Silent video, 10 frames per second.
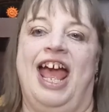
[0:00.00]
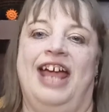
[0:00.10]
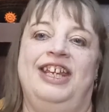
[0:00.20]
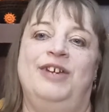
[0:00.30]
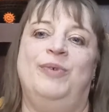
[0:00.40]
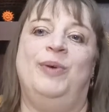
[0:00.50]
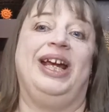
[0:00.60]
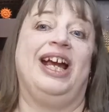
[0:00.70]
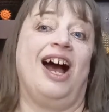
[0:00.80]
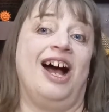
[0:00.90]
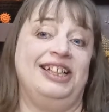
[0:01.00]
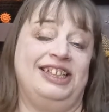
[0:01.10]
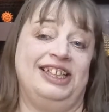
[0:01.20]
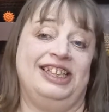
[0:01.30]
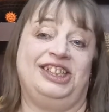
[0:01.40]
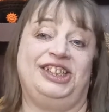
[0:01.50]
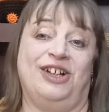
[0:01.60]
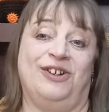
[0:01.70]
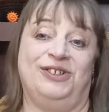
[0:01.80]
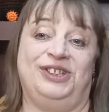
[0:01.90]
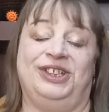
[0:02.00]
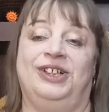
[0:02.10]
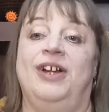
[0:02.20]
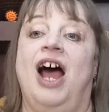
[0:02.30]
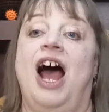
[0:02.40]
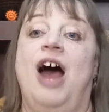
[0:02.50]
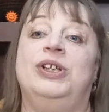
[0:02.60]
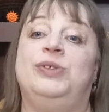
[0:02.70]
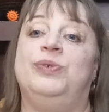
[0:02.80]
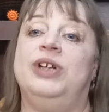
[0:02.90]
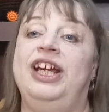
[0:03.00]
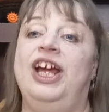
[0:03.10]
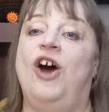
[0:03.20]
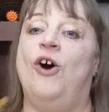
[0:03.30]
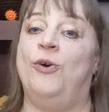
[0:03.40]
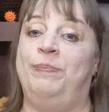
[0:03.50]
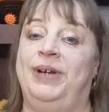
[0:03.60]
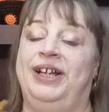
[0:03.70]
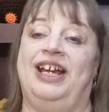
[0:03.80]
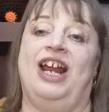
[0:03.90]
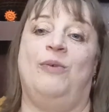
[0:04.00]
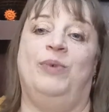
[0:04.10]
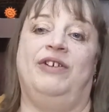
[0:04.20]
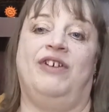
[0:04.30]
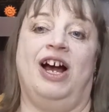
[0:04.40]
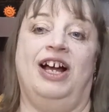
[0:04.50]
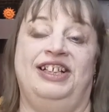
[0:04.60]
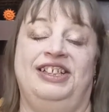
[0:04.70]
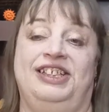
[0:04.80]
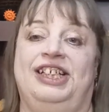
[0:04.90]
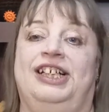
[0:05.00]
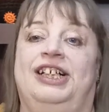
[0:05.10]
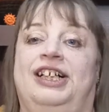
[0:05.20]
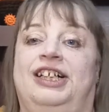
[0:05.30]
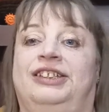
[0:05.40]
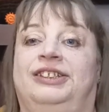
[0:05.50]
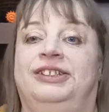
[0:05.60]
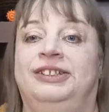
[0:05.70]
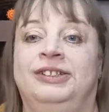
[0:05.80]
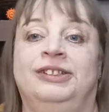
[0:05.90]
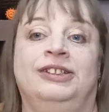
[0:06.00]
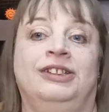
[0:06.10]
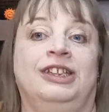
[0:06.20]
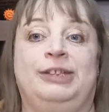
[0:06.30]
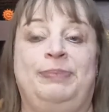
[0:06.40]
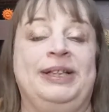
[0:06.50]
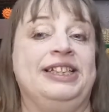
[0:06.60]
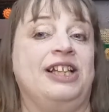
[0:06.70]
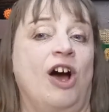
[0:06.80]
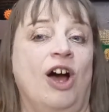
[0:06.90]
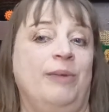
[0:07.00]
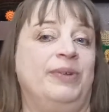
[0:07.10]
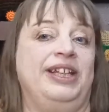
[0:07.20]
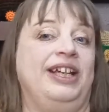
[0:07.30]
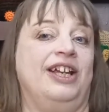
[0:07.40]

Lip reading: And then when we got to the shelter, I was really hoping that I would have gotten to spend time with the